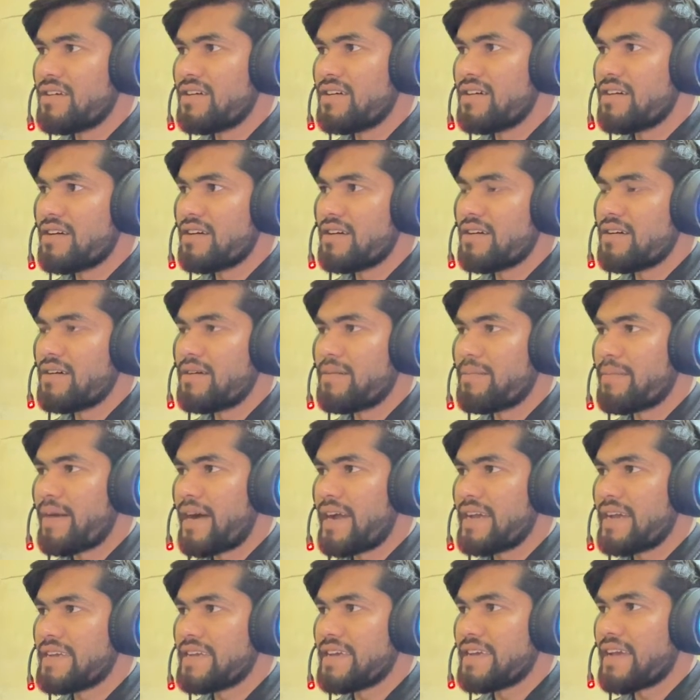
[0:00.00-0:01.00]

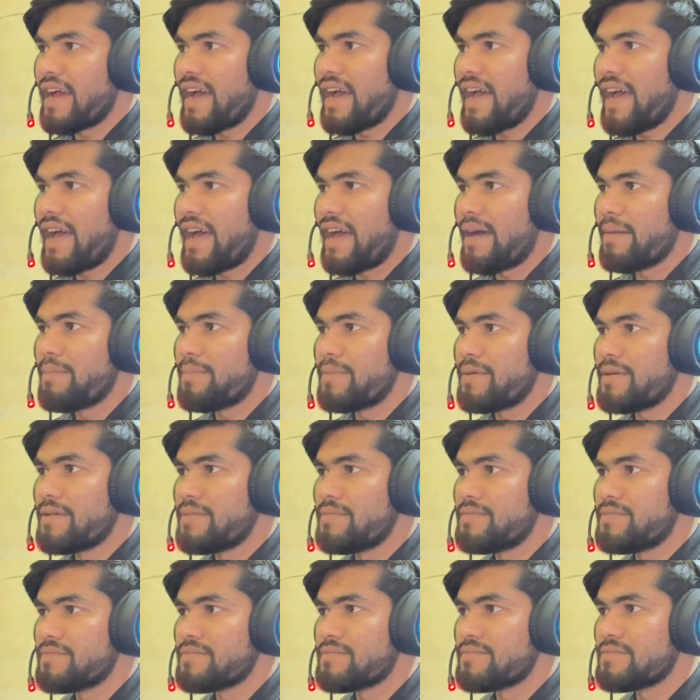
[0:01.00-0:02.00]
my app.
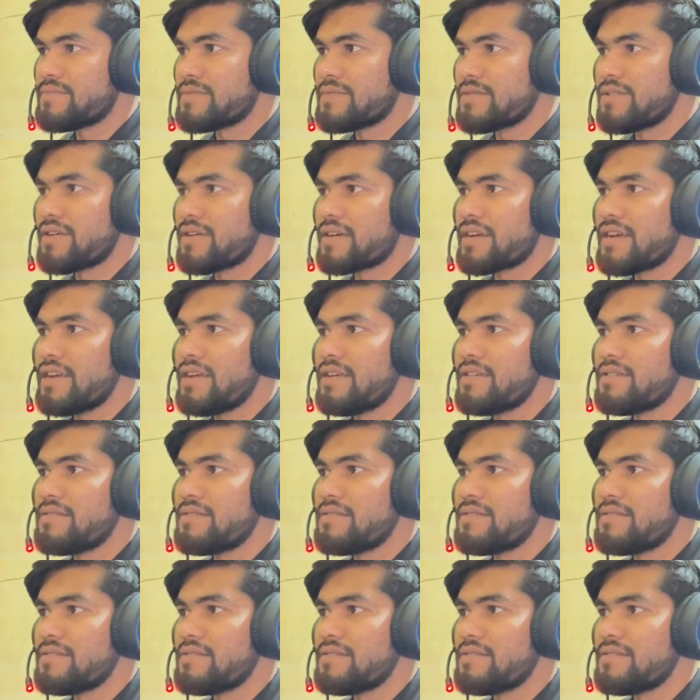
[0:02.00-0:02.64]
Okay.